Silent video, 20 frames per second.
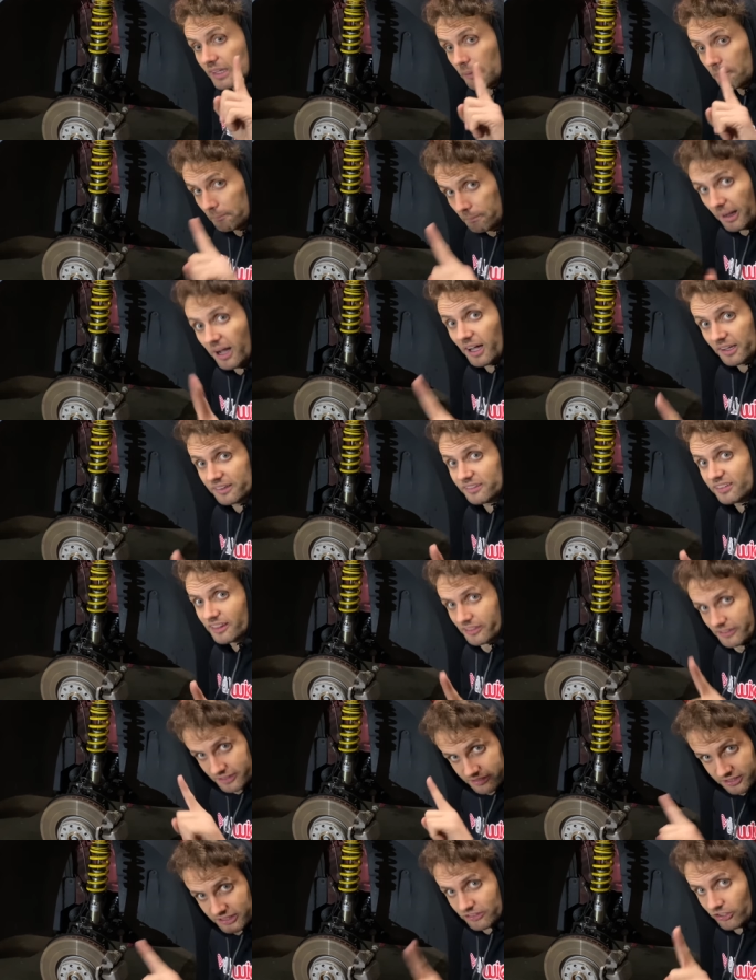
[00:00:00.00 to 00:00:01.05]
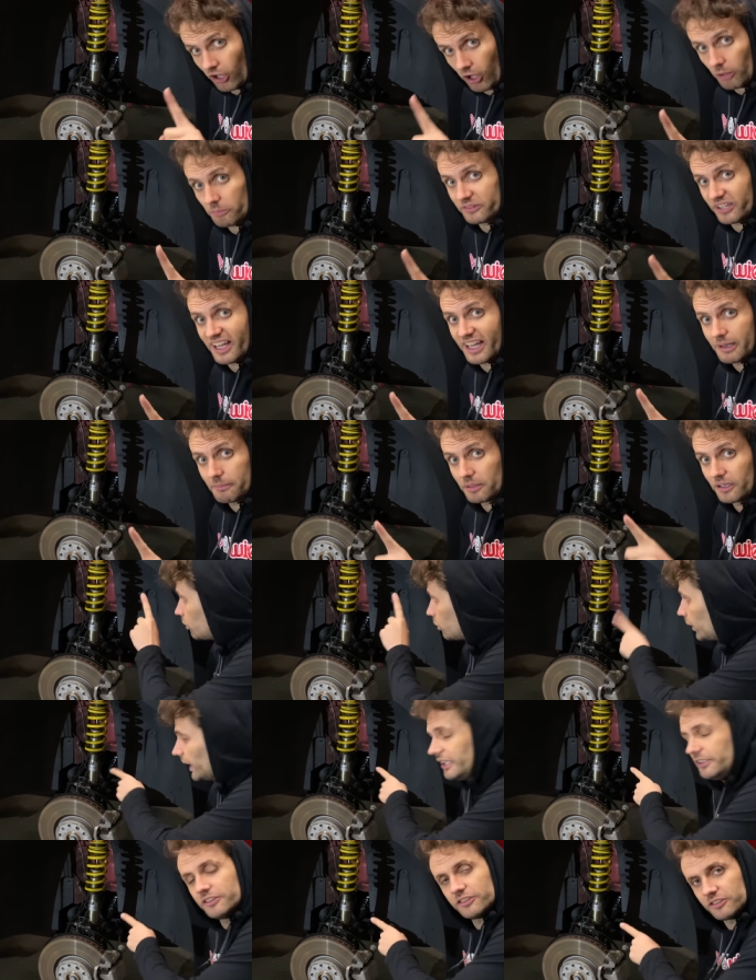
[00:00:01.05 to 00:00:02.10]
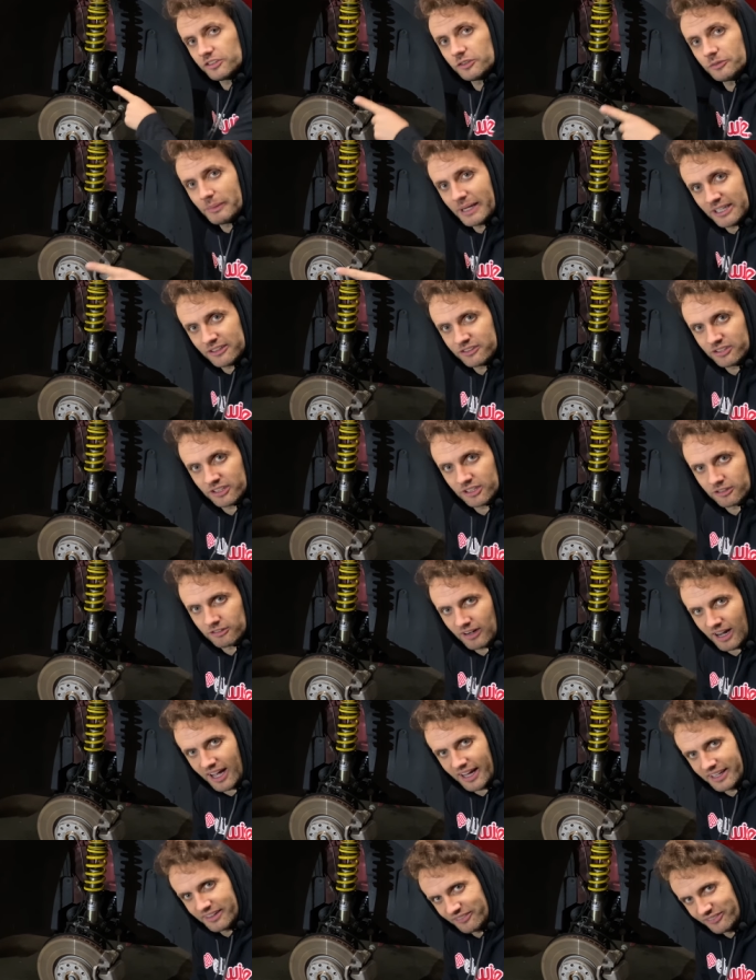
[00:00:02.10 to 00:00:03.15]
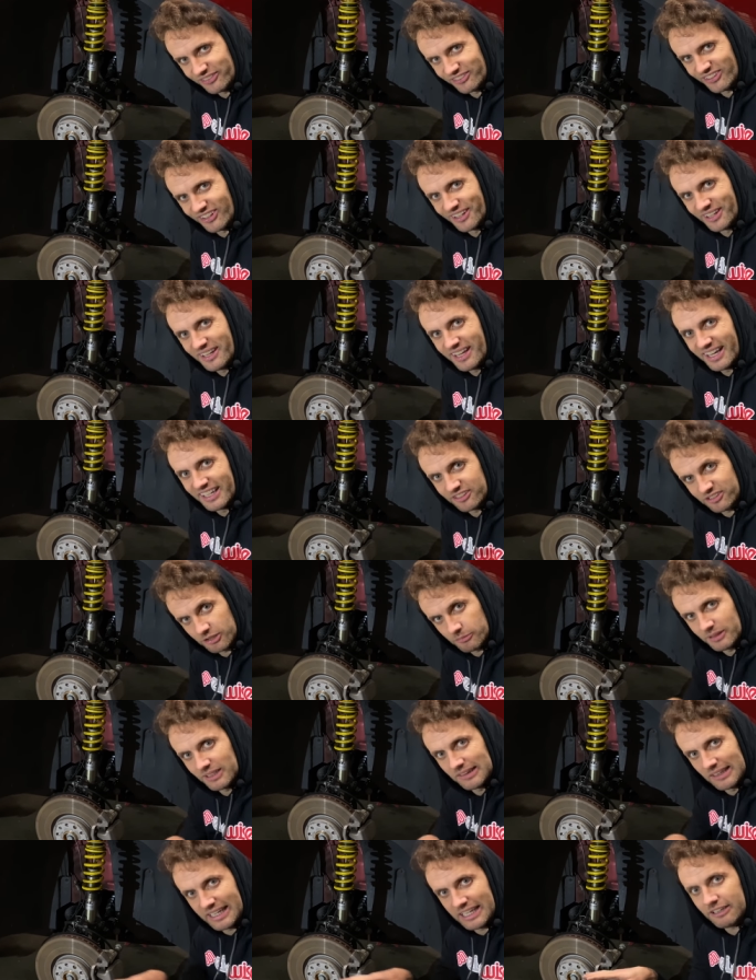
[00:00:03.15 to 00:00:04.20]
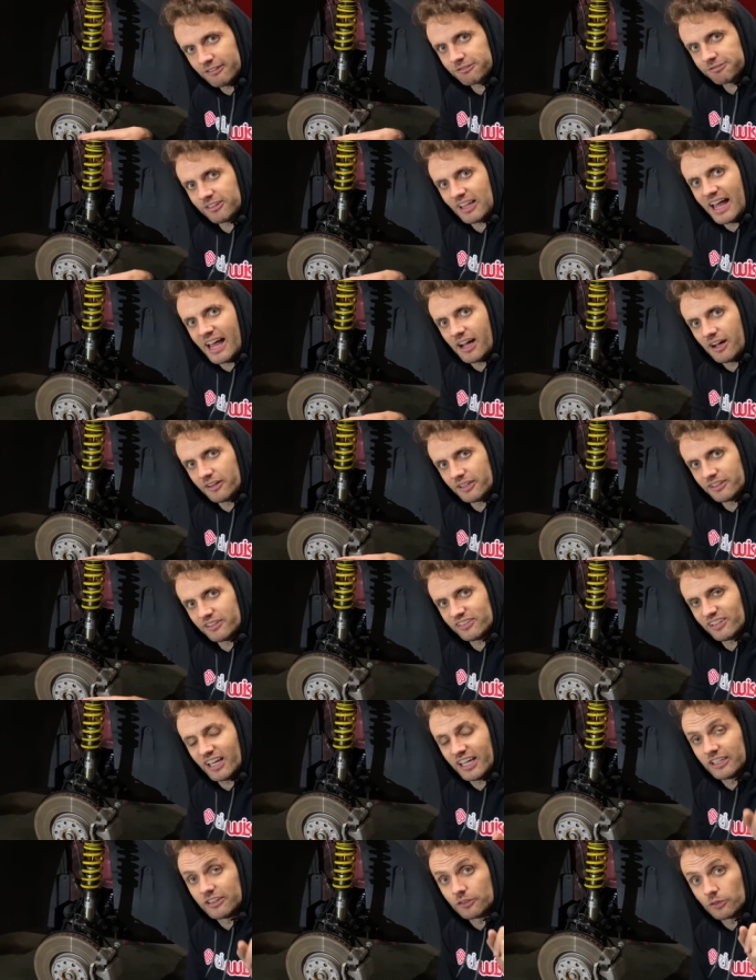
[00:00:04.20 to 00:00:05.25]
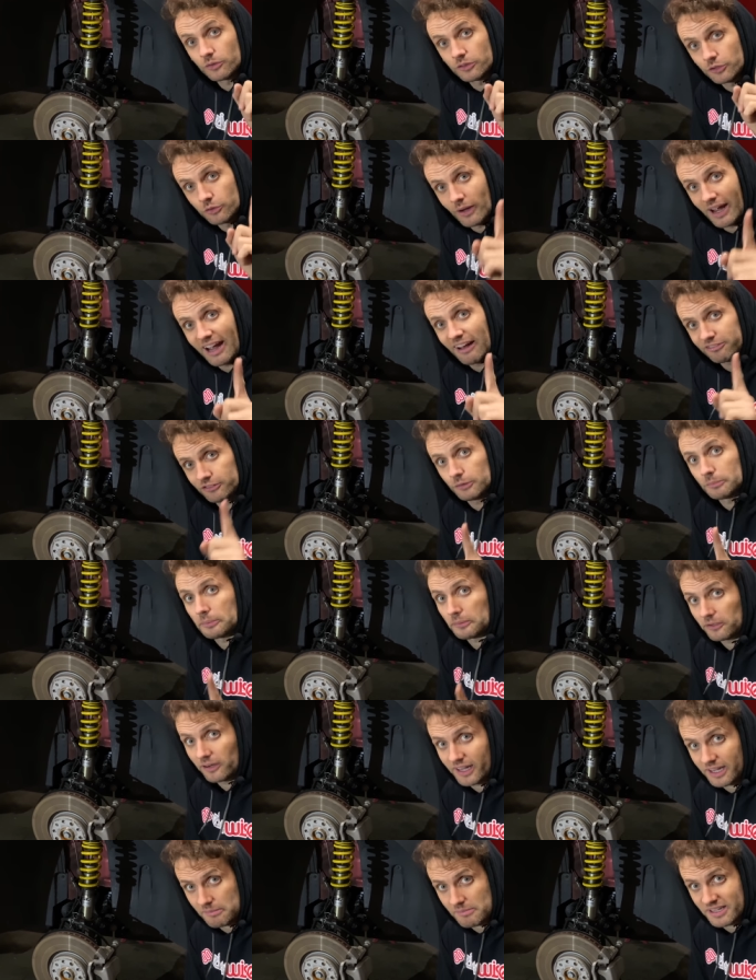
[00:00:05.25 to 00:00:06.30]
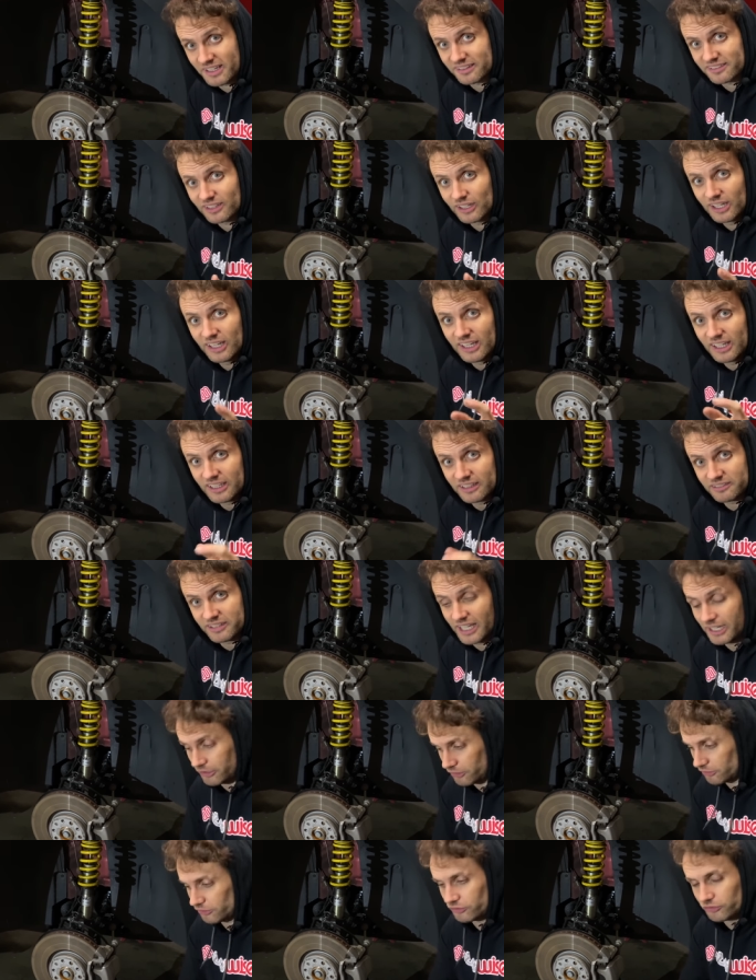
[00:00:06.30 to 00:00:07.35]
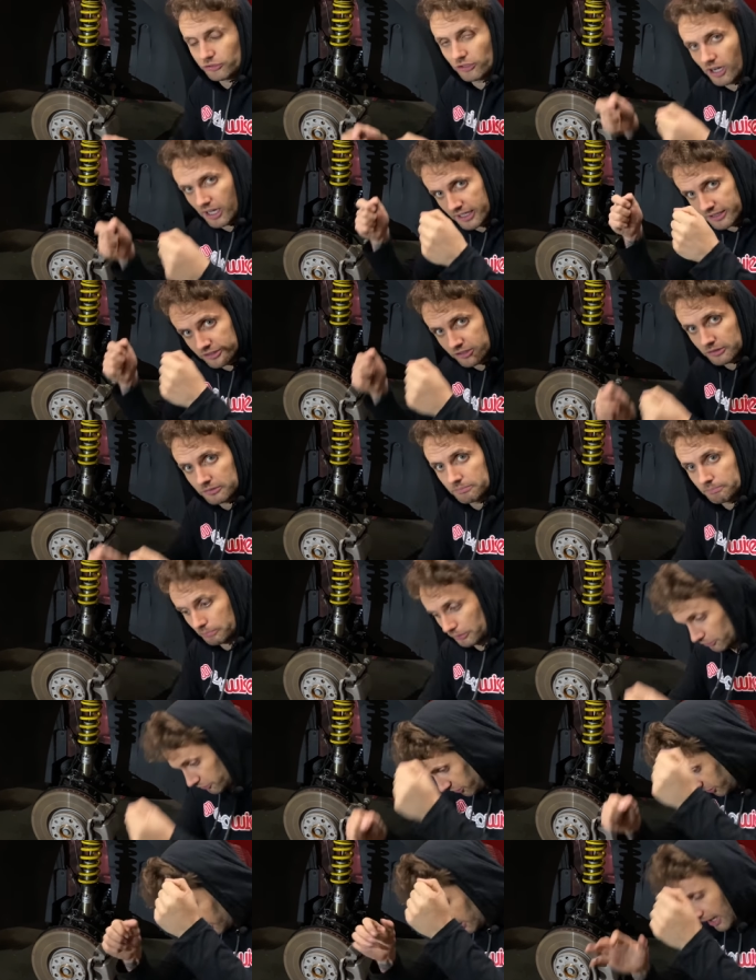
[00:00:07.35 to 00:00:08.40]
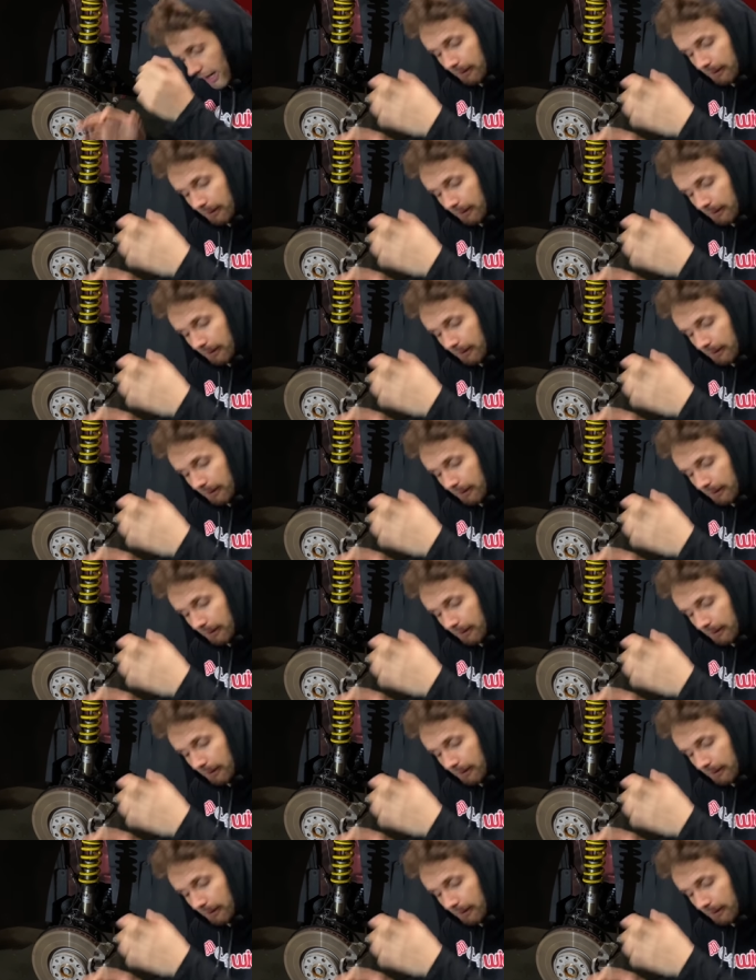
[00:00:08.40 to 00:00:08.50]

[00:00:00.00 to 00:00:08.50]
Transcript: But there's a top tip. When your suspension arrives, it's gonna be laying flat on its side, so you have to prime it. Take your strut and just push it